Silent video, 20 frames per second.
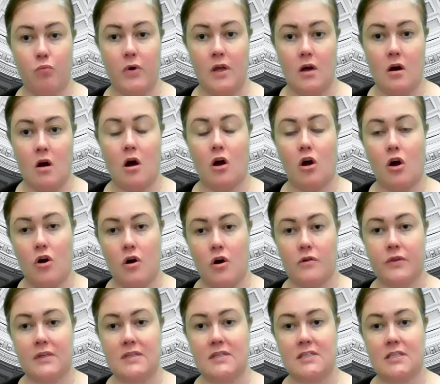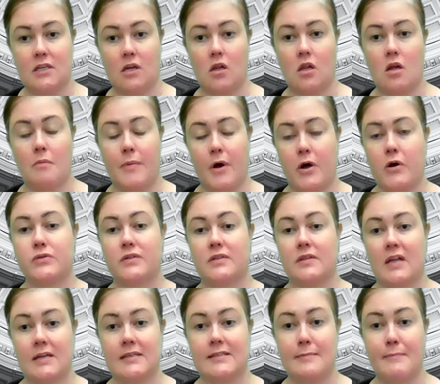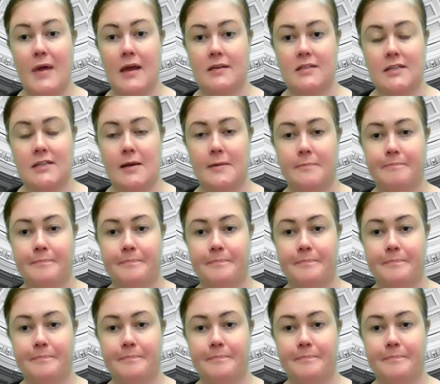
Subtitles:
we are currently still opposed unless amended.